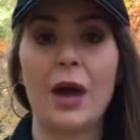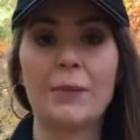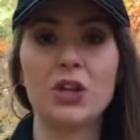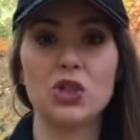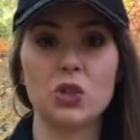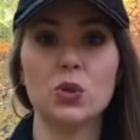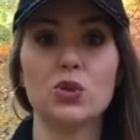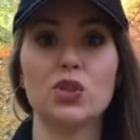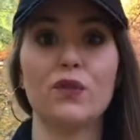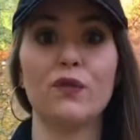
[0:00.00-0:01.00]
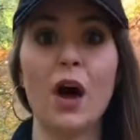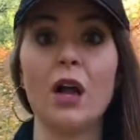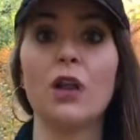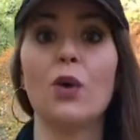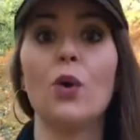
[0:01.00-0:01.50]
I'm going to choose to
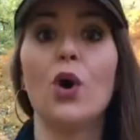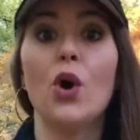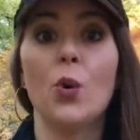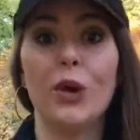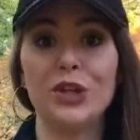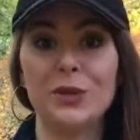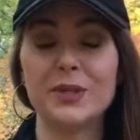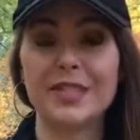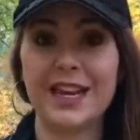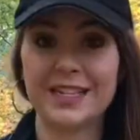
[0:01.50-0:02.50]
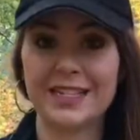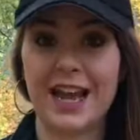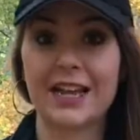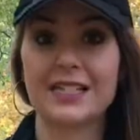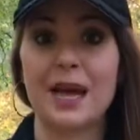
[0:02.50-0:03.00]
follow what you said is
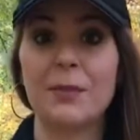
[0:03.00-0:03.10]
next.